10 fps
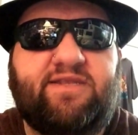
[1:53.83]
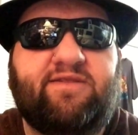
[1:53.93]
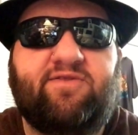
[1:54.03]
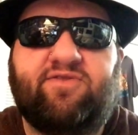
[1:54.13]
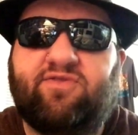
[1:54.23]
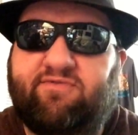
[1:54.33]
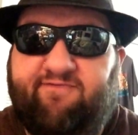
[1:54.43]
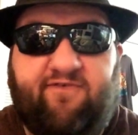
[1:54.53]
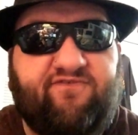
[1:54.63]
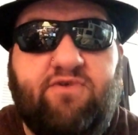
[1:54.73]
And
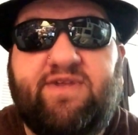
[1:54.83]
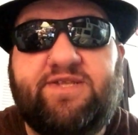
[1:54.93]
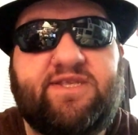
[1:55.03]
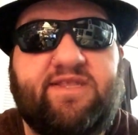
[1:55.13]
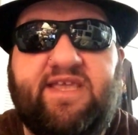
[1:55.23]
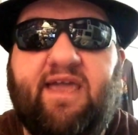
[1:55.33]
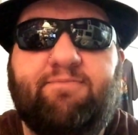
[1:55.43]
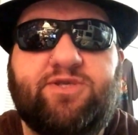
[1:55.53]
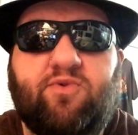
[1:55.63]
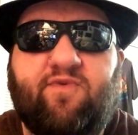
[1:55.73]
for a few minutes into the
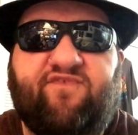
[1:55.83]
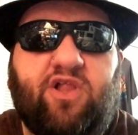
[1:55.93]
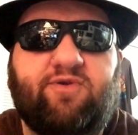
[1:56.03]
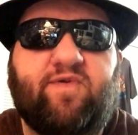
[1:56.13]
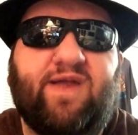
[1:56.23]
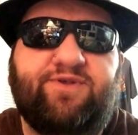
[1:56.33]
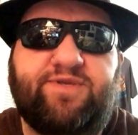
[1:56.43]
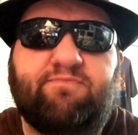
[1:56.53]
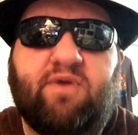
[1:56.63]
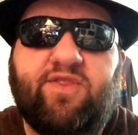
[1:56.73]
episode, we're following around
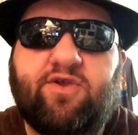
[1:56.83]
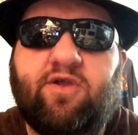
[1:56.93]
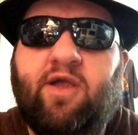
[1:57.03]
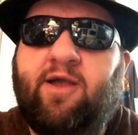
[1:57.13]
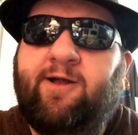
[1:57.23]
his mother